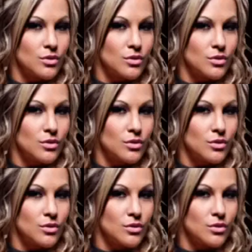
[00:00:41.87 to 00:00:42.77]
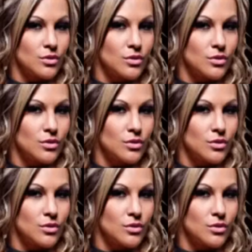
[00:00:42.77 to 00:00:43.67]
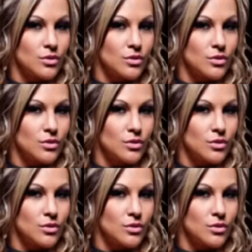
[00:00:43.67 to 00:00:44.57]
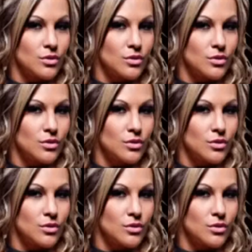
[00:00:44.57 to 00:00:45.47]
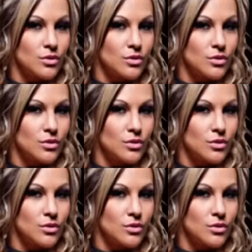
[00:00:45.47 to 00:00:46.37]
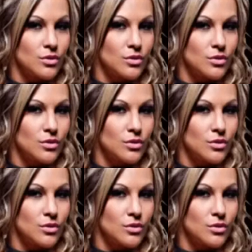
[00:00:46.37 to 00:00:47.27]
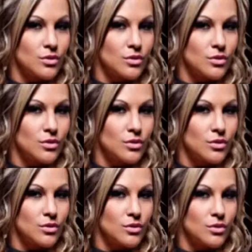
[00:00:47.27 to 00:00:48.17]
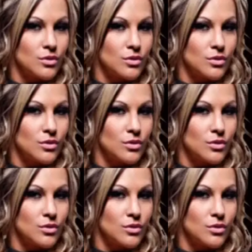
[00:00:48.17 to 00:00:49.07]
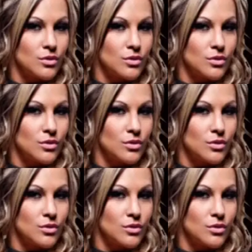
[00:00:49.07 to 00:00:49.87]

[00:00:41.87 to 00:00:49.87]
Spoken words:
[no speech]